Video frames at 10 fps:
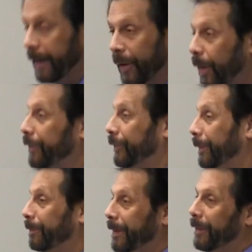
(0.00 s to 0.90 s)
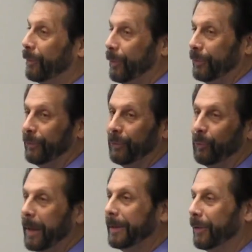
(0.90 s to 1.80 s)
And the question is, which is
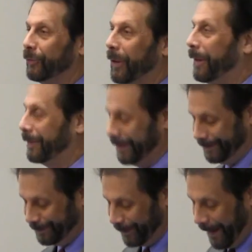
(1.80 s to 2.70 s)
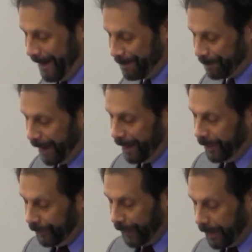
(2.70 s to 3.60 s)
the right gestalt?
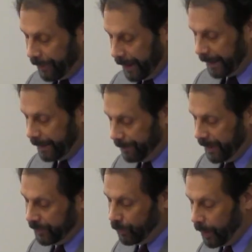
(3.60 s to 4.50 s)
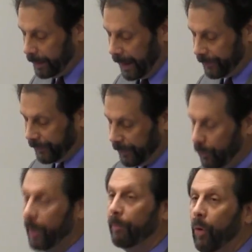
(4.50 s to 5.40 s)
This, I think, is one
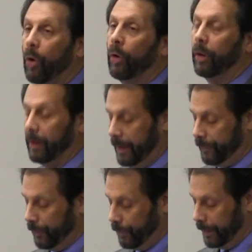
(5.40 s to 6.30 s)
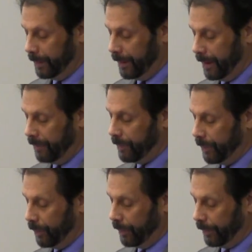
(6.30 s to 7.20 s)
lesson, one moral, if you will, of
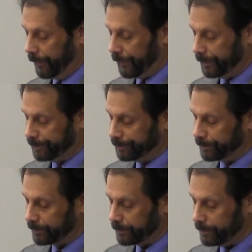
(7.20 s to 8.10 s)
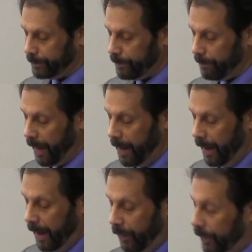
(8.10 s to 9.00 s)
the murals.
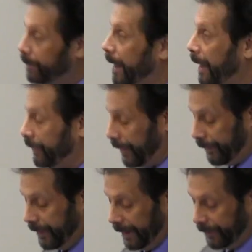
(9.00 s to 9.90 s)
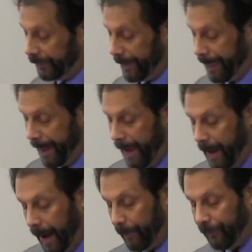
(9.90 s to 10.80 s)
Greenblatt says this:
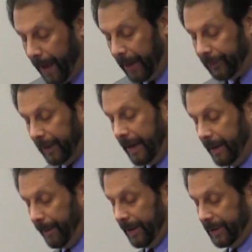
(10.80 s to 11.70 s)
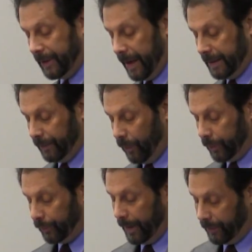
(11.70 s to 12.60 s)
I'm fascinated by the signs of
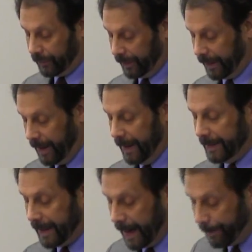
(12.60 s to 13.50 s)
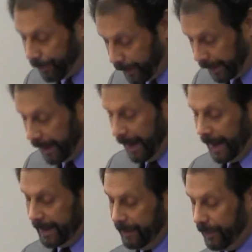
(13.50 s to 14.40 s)
alteration, tampering,
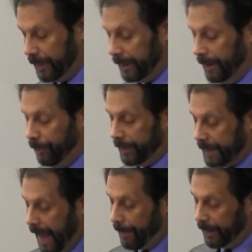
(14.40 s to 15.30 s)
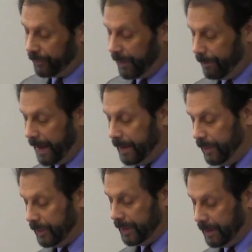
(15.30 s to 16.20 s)
and even deliberate damage that many
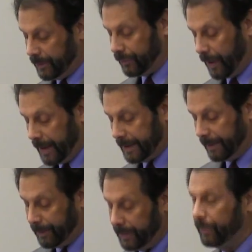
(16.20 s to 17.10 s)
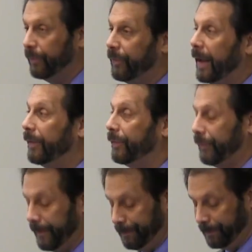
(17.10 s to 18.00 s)
museums try simply to
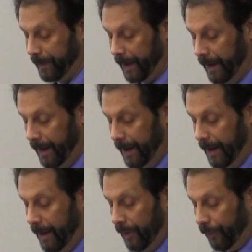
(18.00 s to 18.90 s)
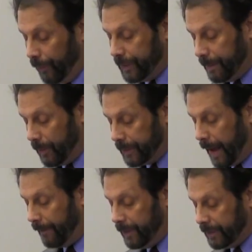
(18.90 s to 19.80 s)
efface. First and most
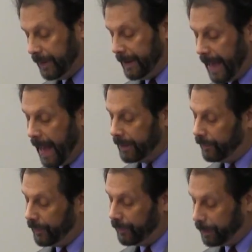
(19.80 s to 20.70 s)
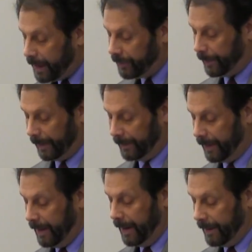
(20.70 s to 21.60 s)
obviously, the act of
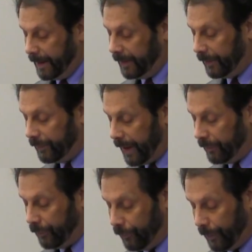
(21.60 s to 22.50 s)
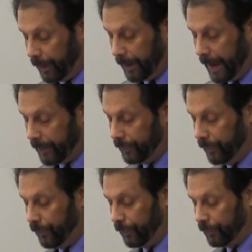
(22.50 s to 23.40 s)
displacement that is essential for the
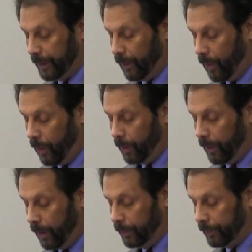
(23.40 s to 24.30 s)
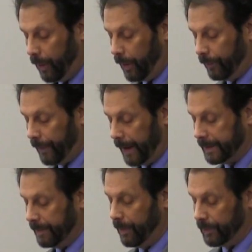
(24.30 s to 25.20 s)
collection of virtually all older
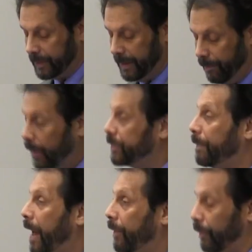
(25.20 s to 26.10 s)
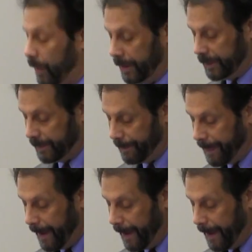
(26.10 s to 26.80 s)
artifacts and most modern ones.